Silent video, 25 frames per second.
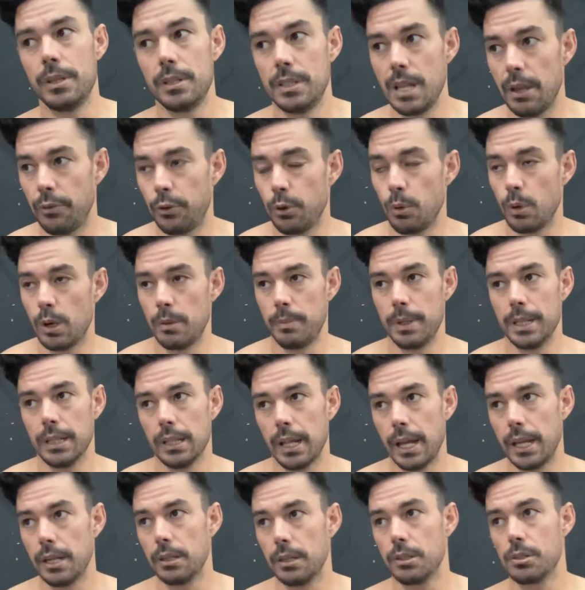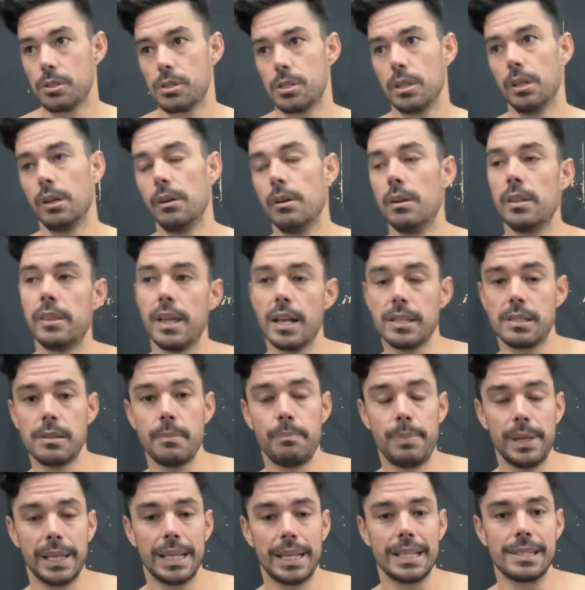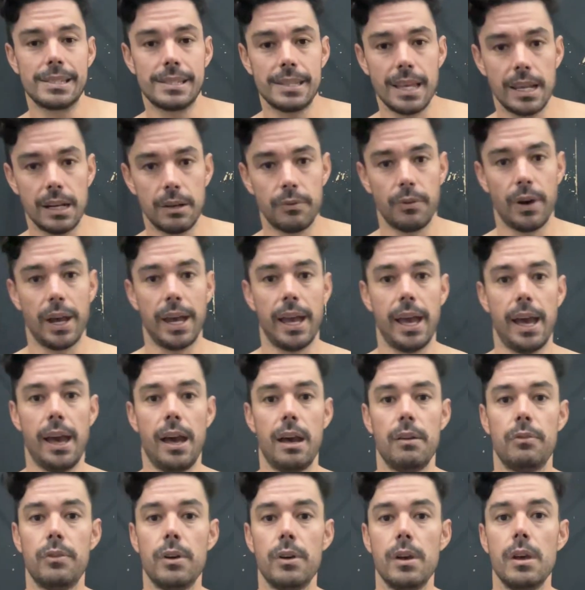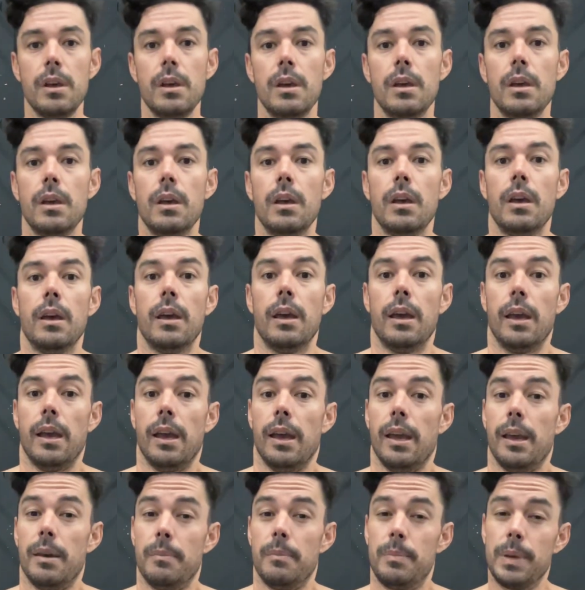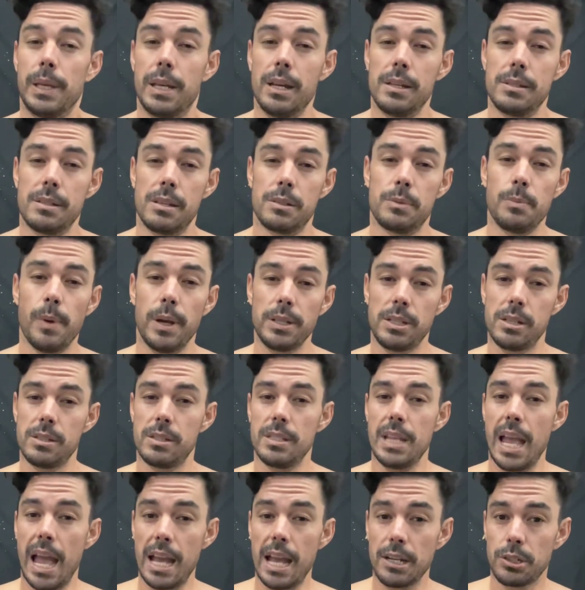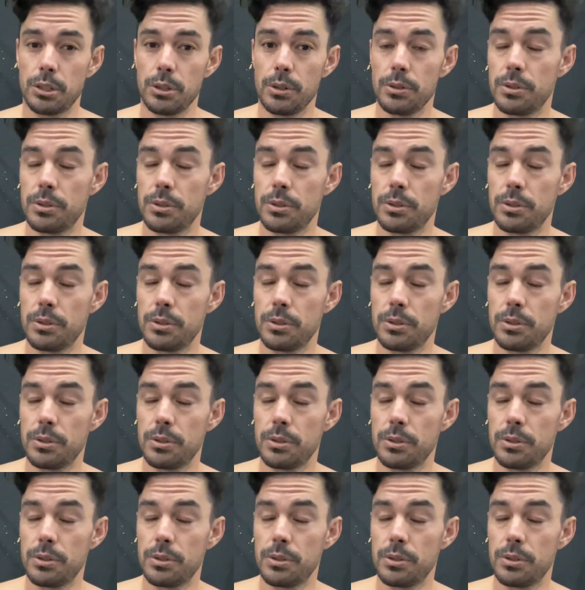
definitely want to be lighter. So that's a big incentive I have. Because as much as nationals